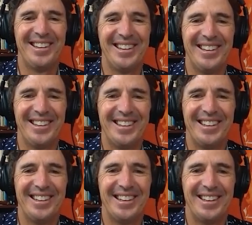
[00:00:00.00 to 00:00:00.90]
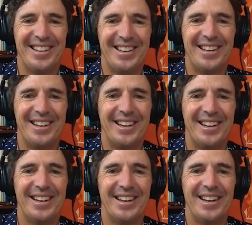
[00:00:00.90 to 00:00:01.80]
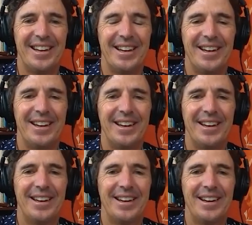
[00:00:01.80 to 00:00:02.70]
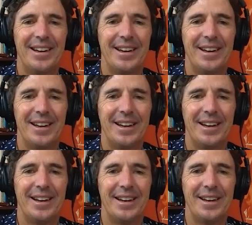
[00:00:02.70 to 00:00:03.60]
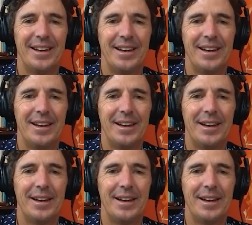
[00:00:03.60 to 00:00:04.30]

[no speech]